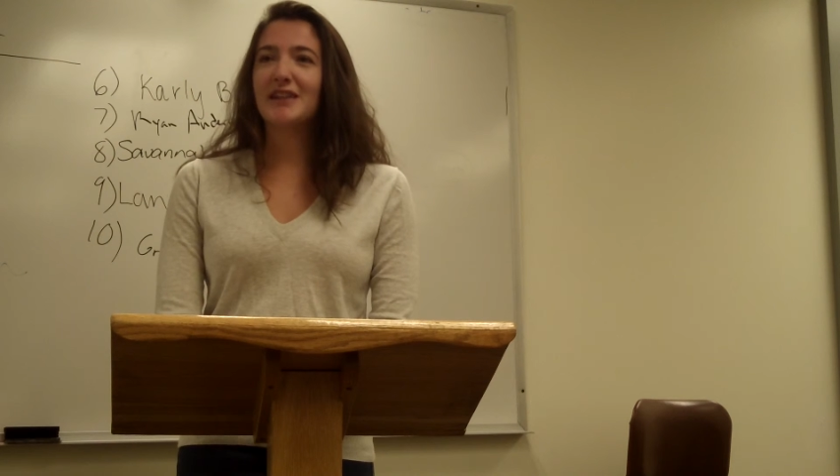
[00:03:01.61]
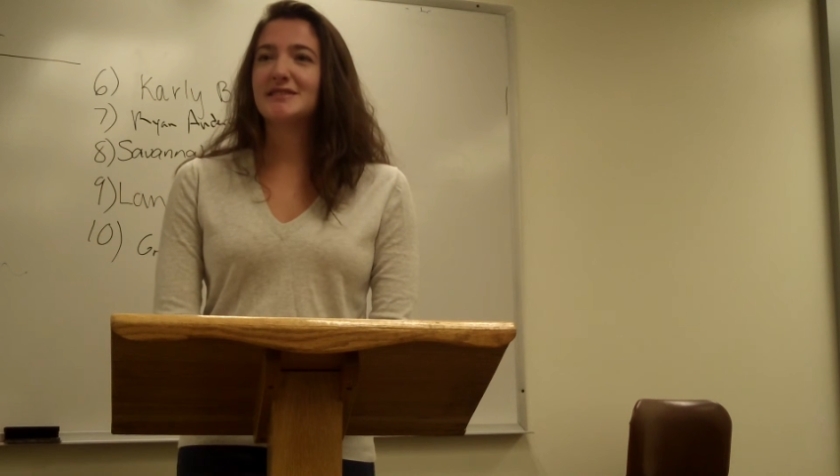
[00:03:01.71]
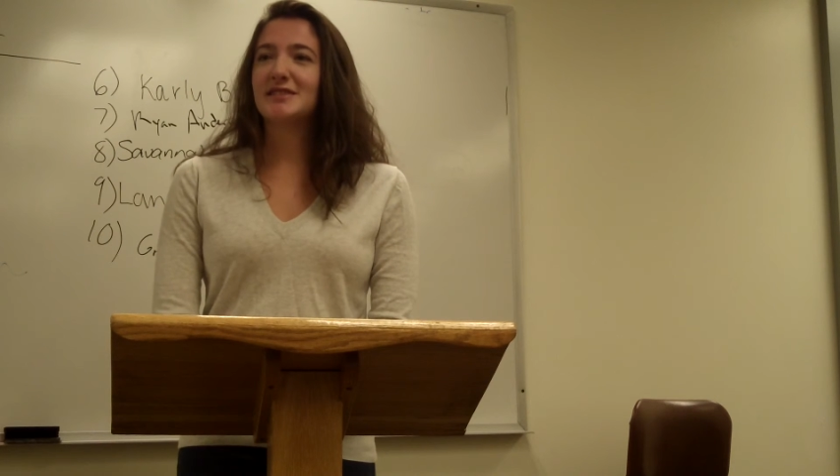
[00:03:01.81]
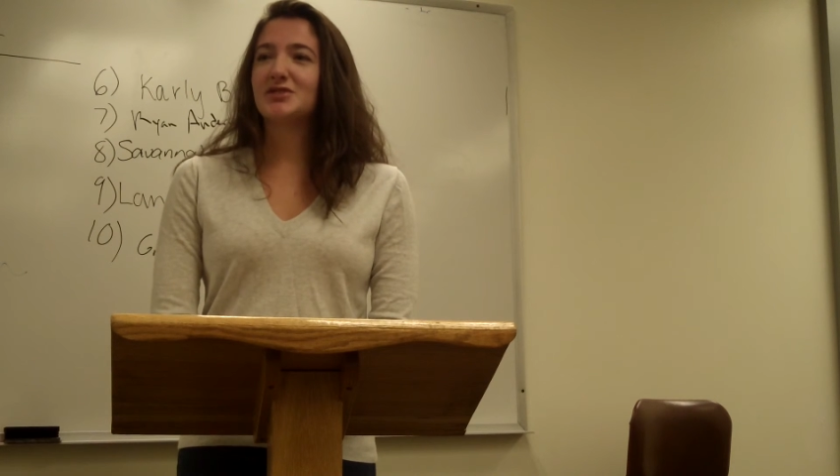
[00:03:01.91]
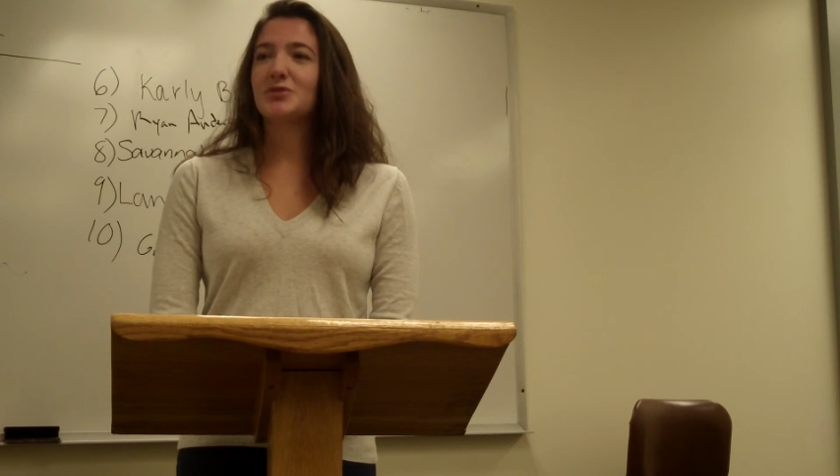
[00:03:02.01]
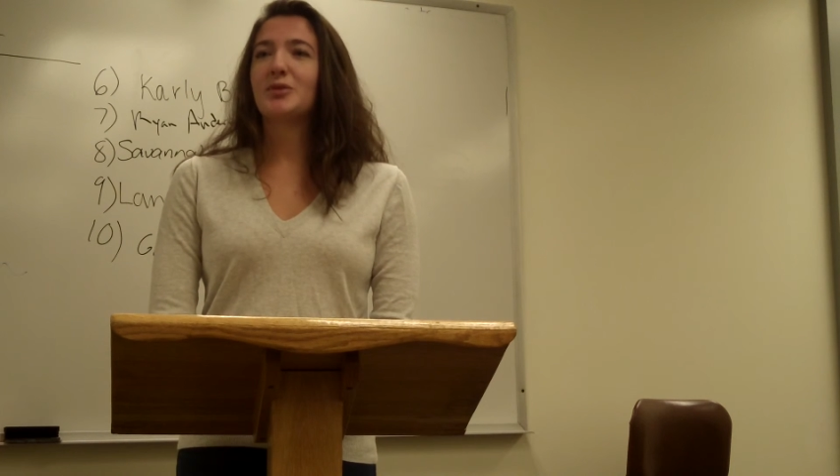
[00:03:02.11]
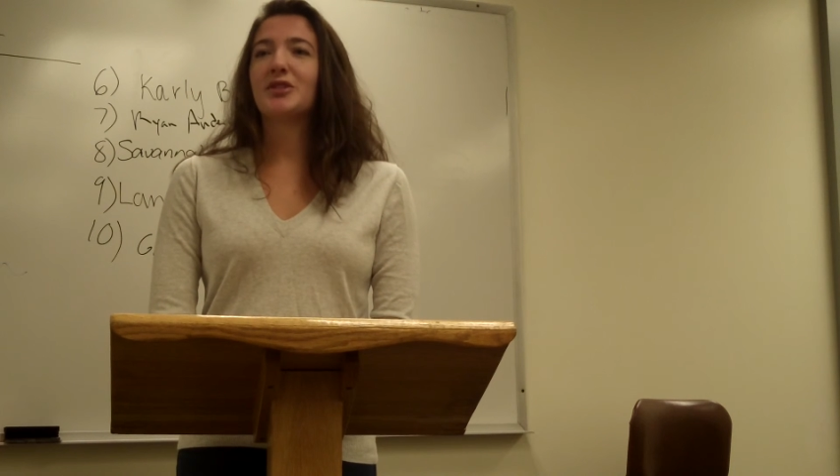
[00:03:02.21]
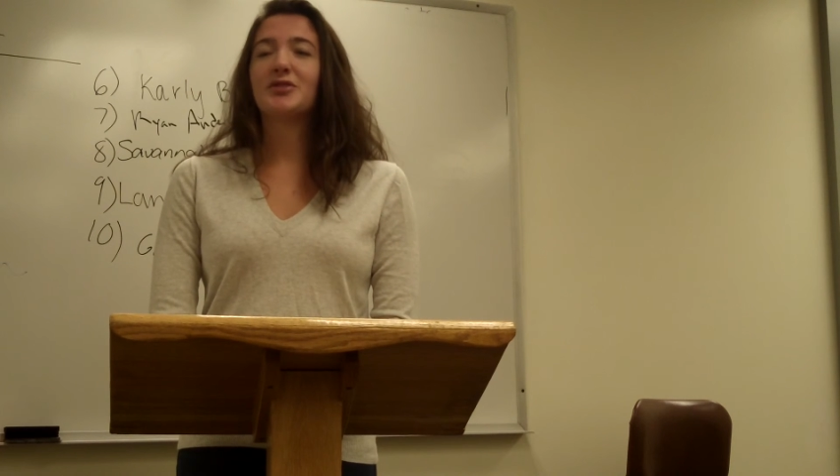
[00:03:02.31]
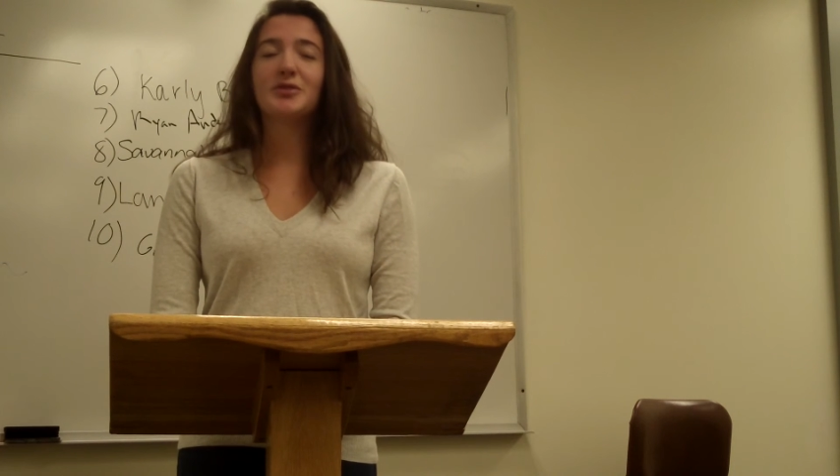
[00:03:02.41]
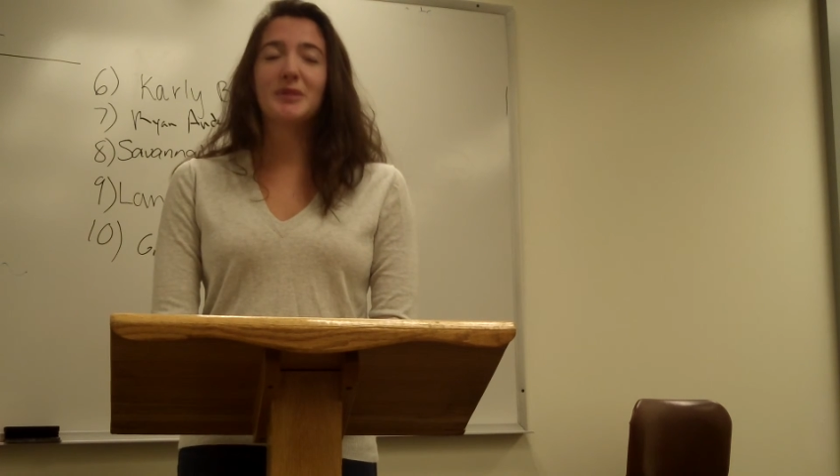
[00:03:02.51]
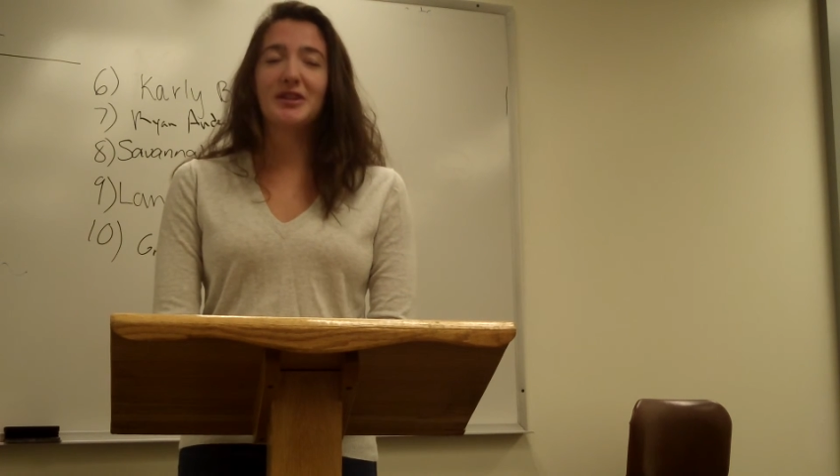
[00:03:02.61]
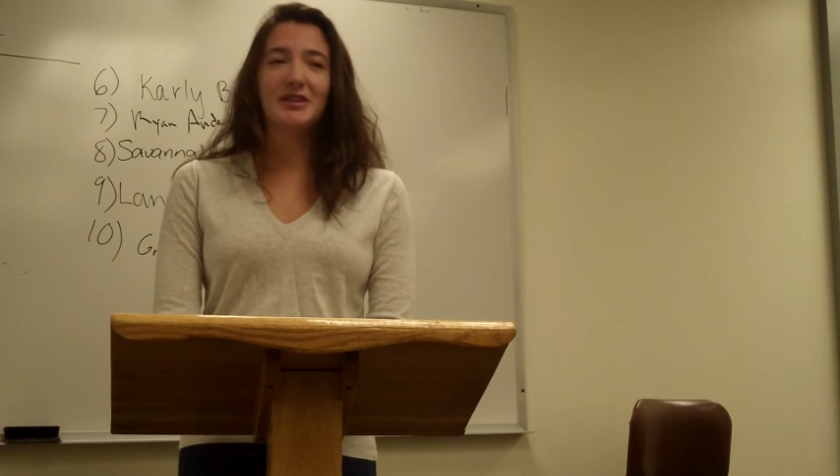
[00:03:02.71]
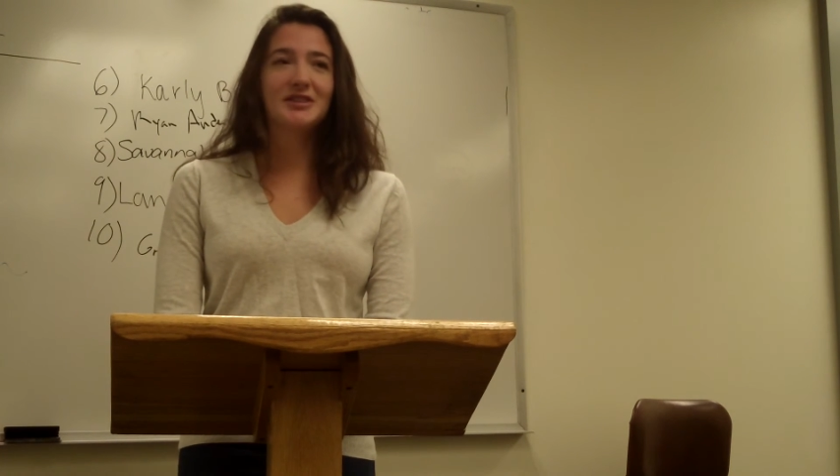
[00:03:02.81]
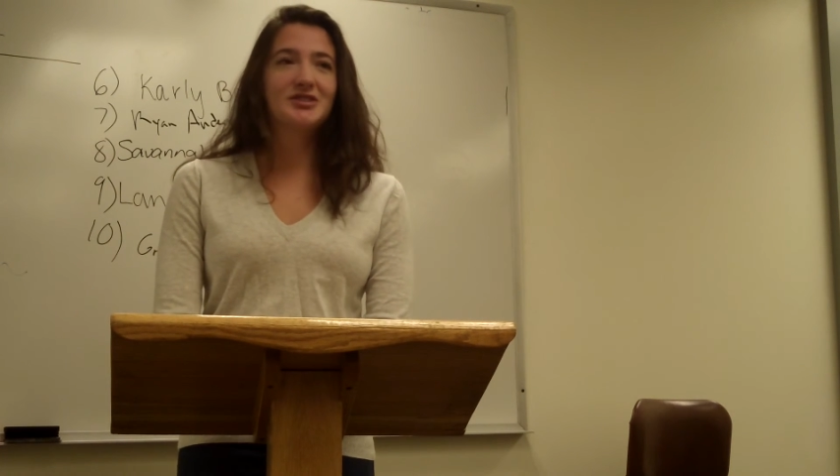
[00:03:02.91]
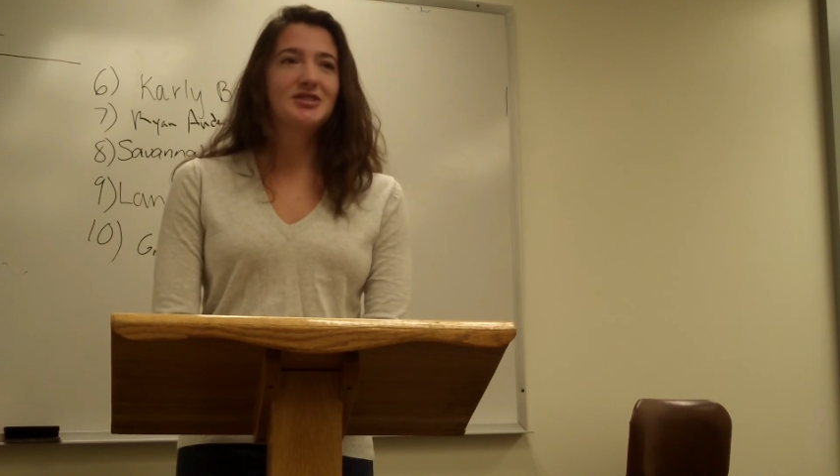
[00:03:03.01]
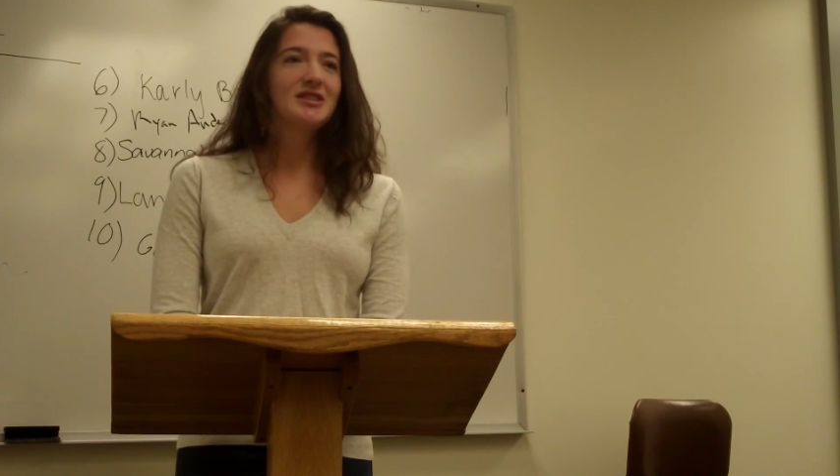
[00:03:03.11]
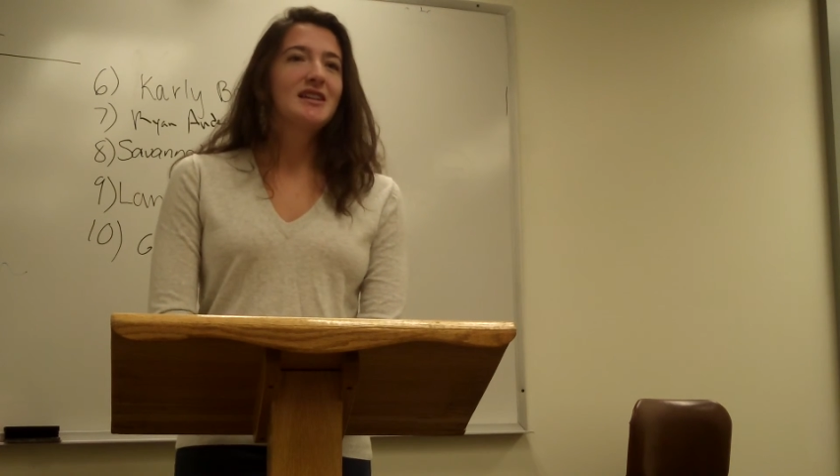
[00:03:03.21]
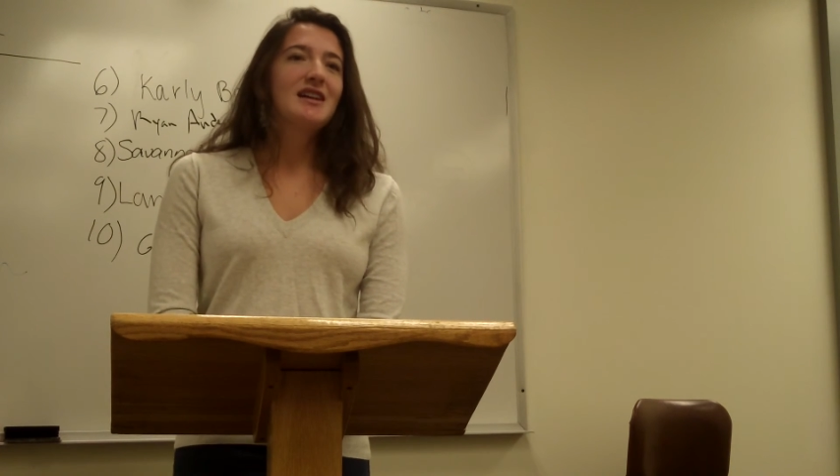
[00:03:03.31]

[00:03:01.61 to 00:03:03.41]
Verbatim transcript: had such a wonderful marriage,